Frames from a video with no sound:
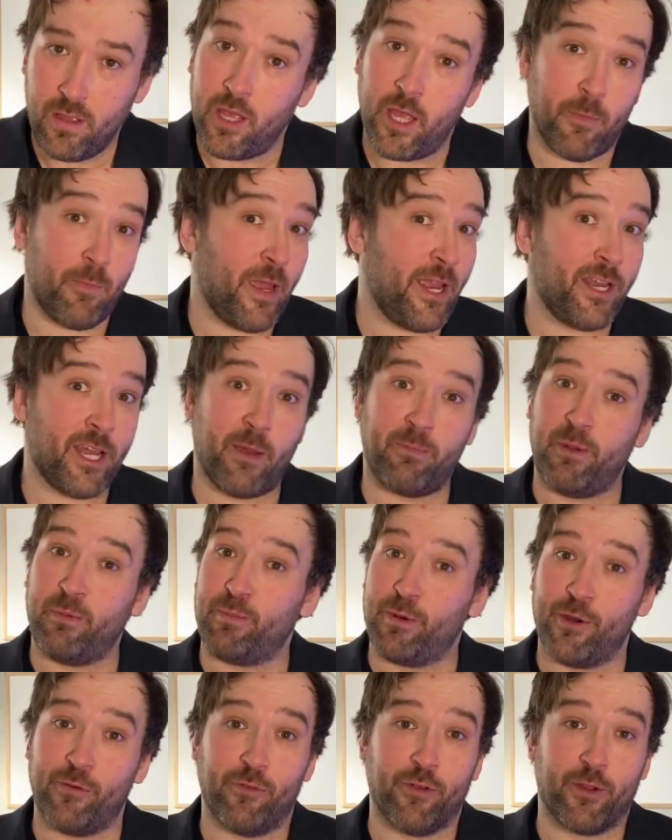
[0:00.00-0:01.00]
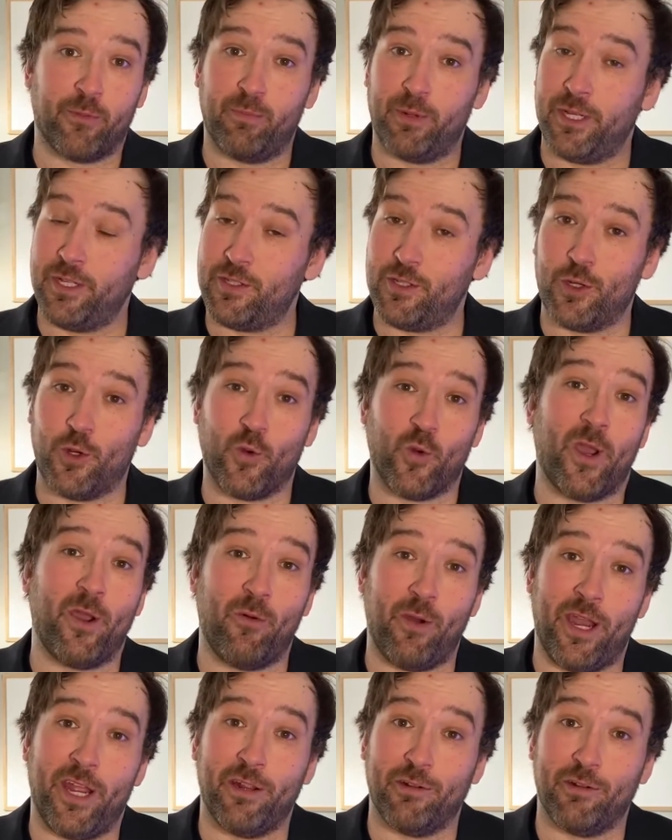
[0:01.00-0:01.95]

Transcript: It may not be perfect, but it's a great way